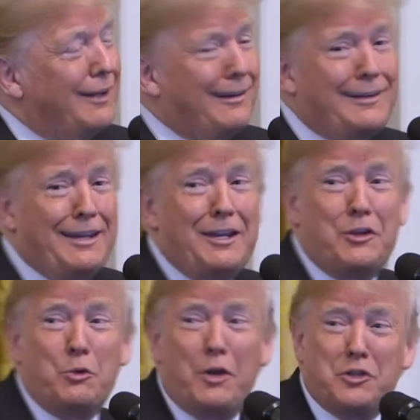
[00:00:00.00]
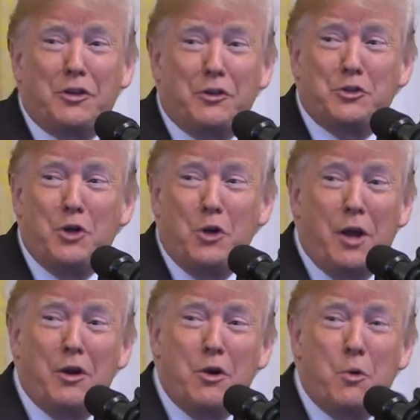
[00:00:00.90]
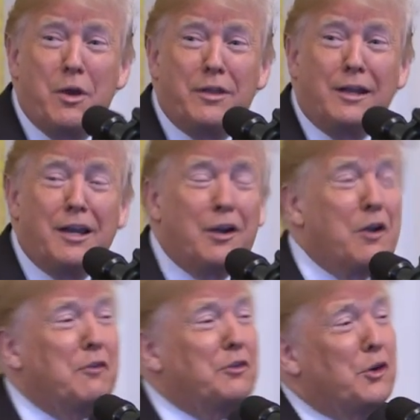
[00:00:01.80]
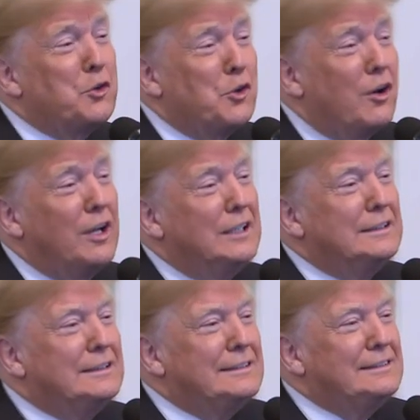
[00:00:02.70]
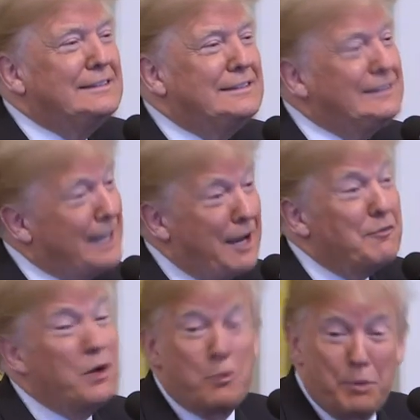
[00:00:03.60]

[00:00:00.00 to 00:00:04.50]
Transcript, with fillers: I'd like to hear the rest of the song. I don't know why they cut it off so short. Sure. They have no